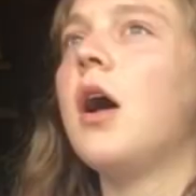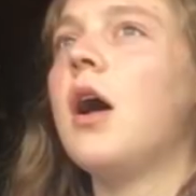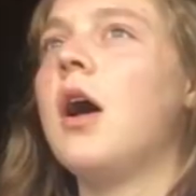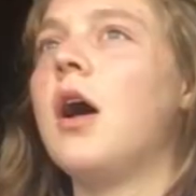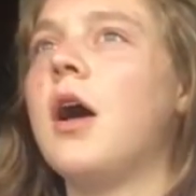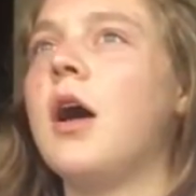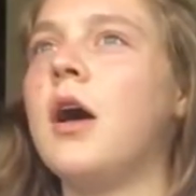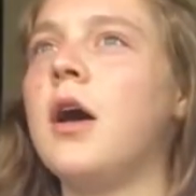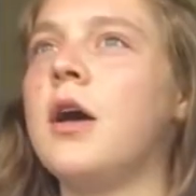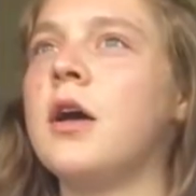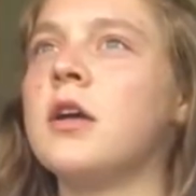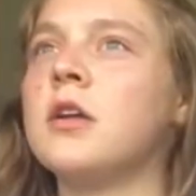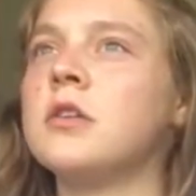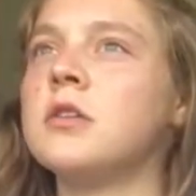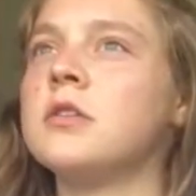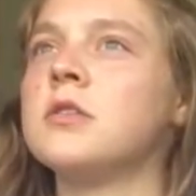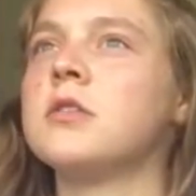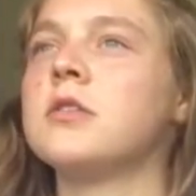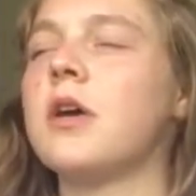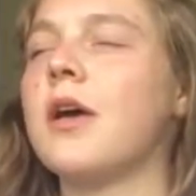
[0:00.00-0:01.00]

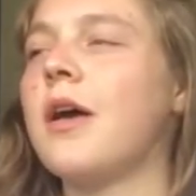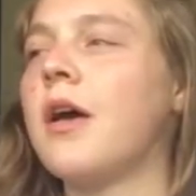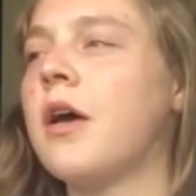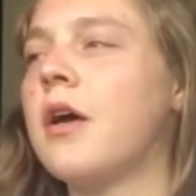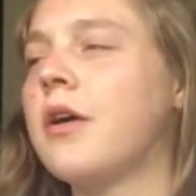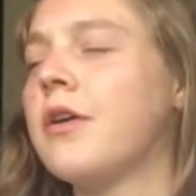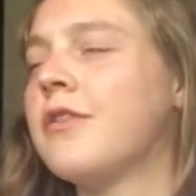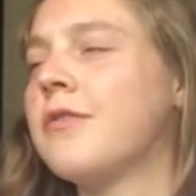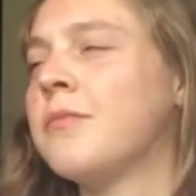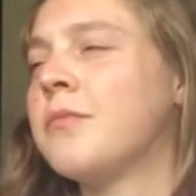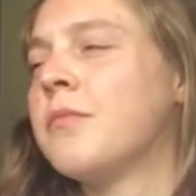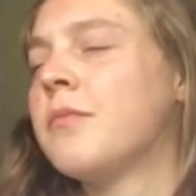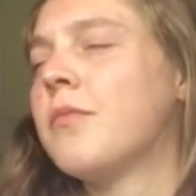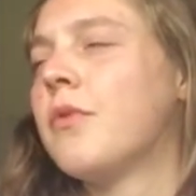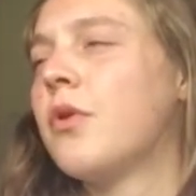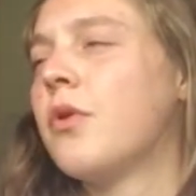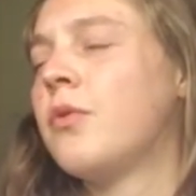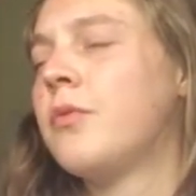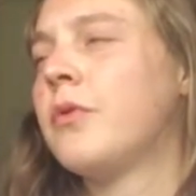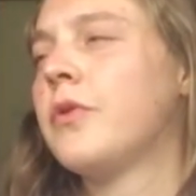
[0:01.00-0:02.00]
And
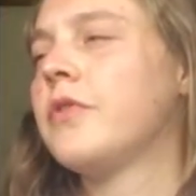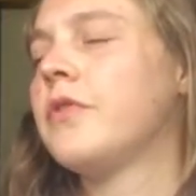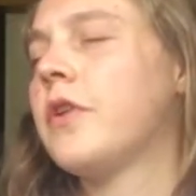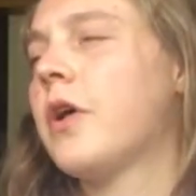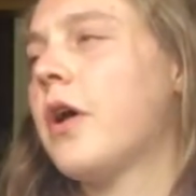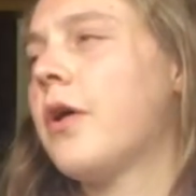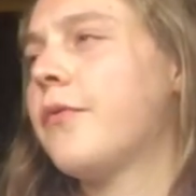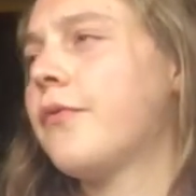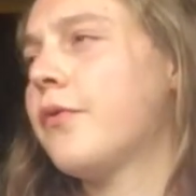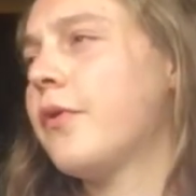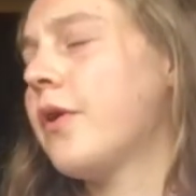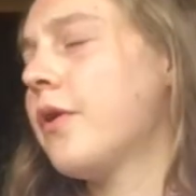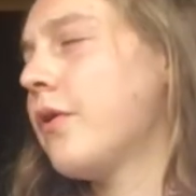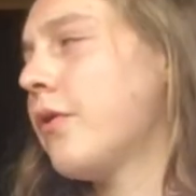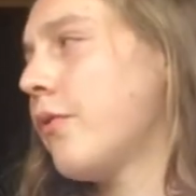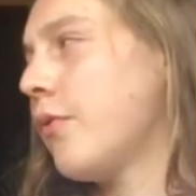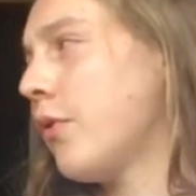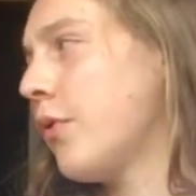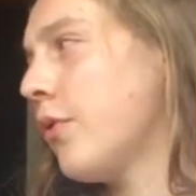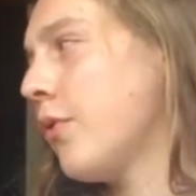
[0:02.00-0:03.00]
I'm almost halfway
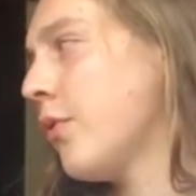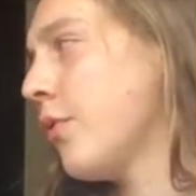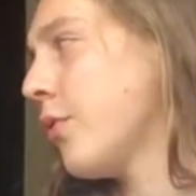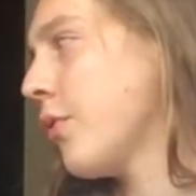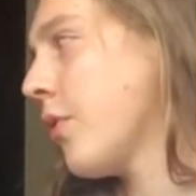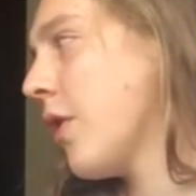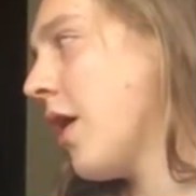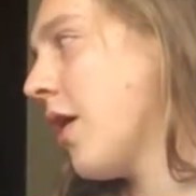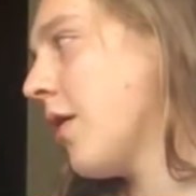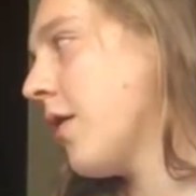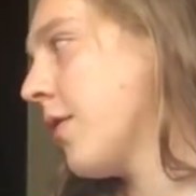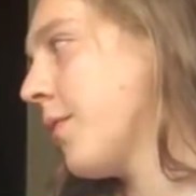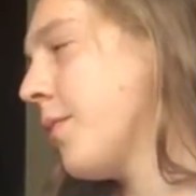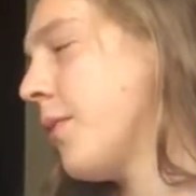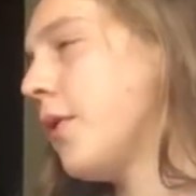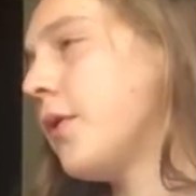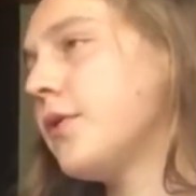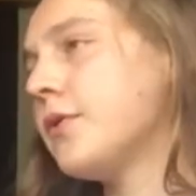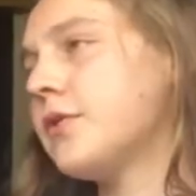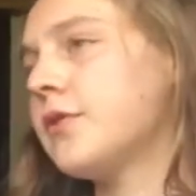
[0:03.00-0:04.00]
through Harry
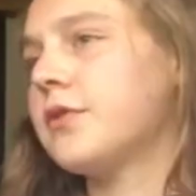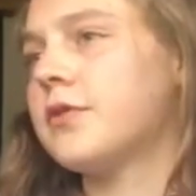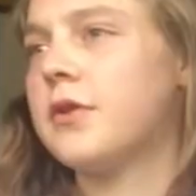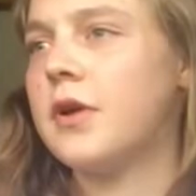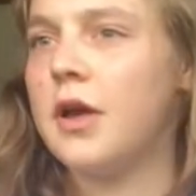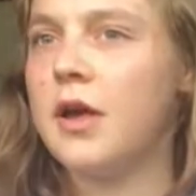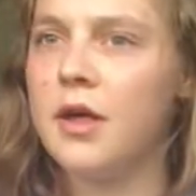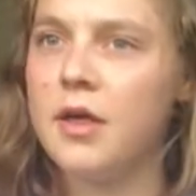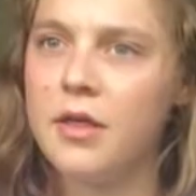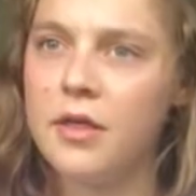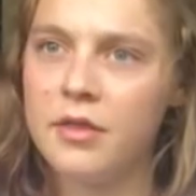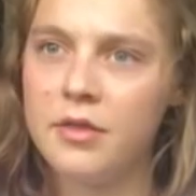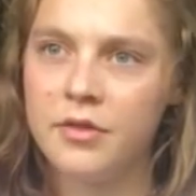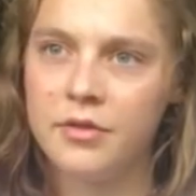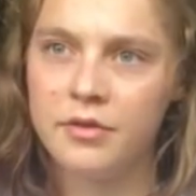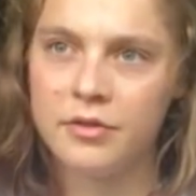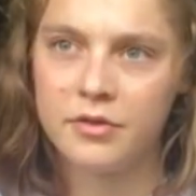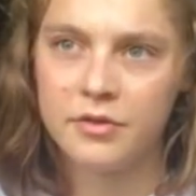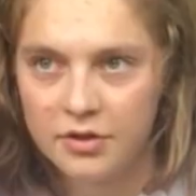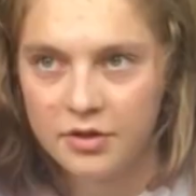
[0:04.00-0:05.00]
Potter
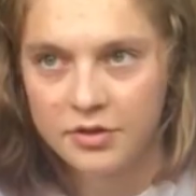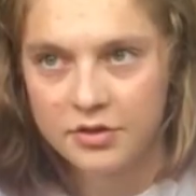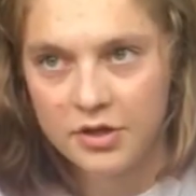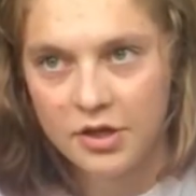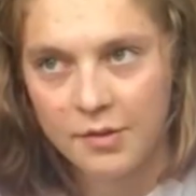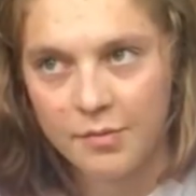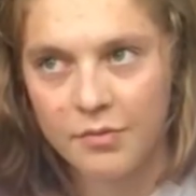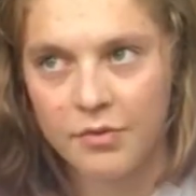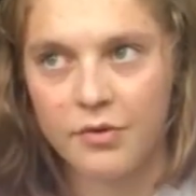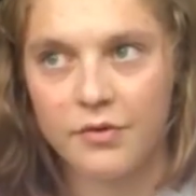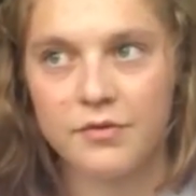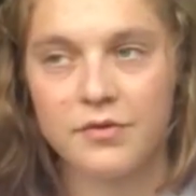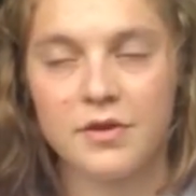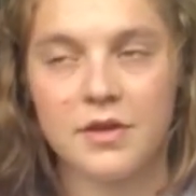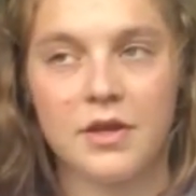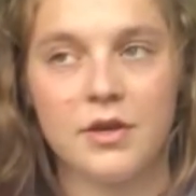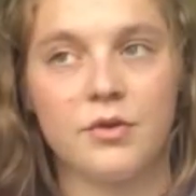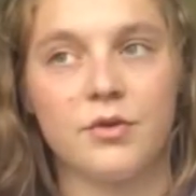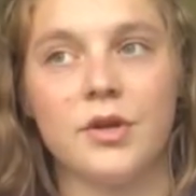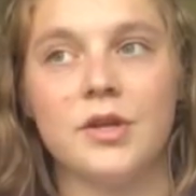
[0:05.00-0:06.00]
and the Chamber of
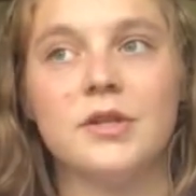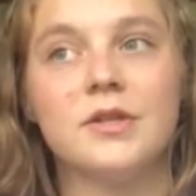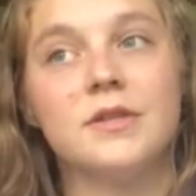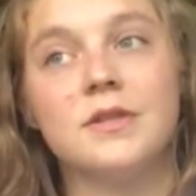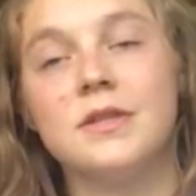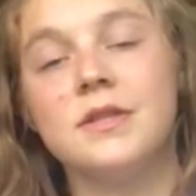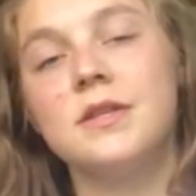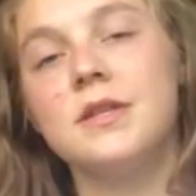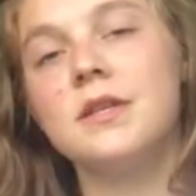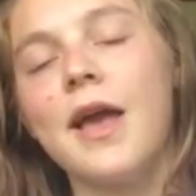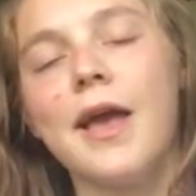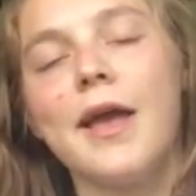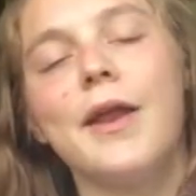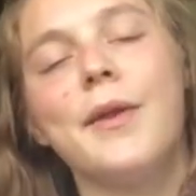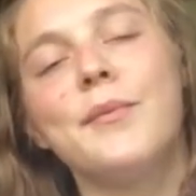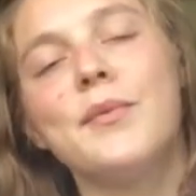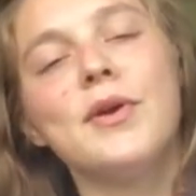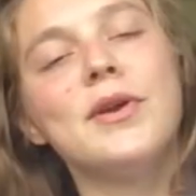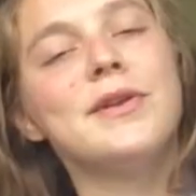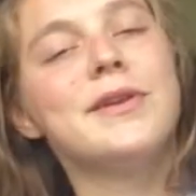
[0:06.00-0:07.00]
Secrets. And
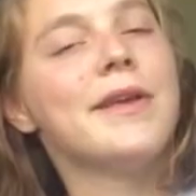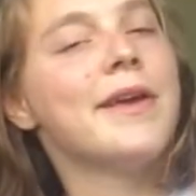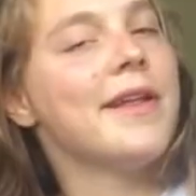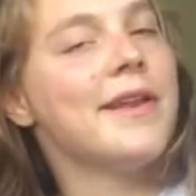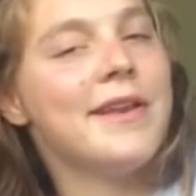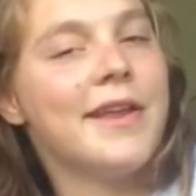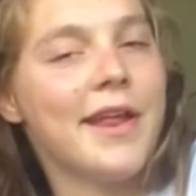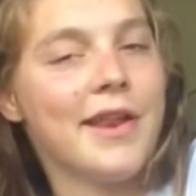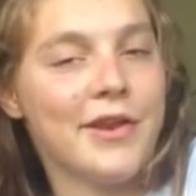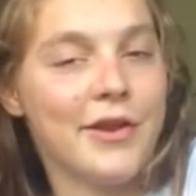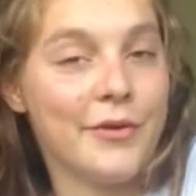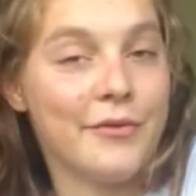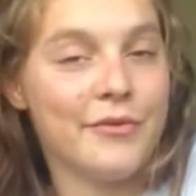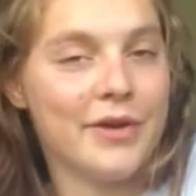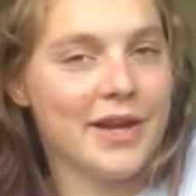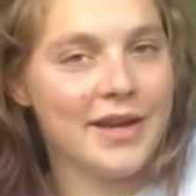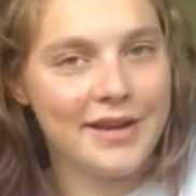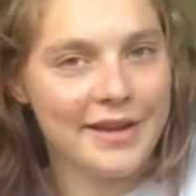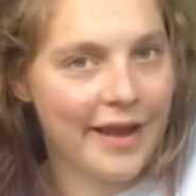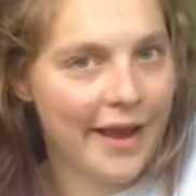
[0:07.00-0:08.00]
I'm going to continue
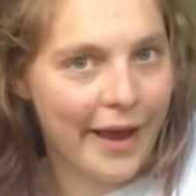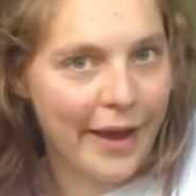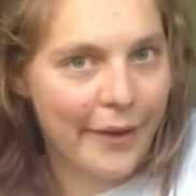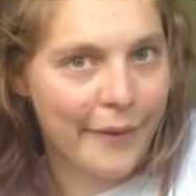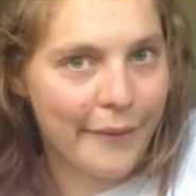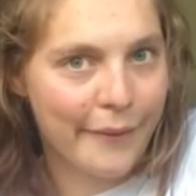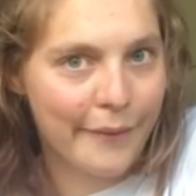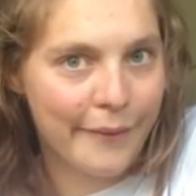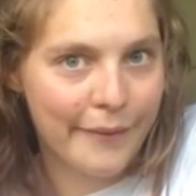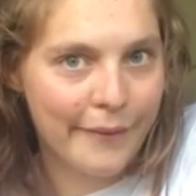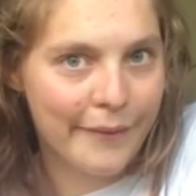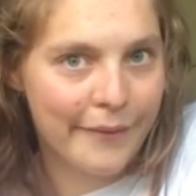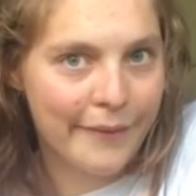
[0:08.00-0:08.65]
right now.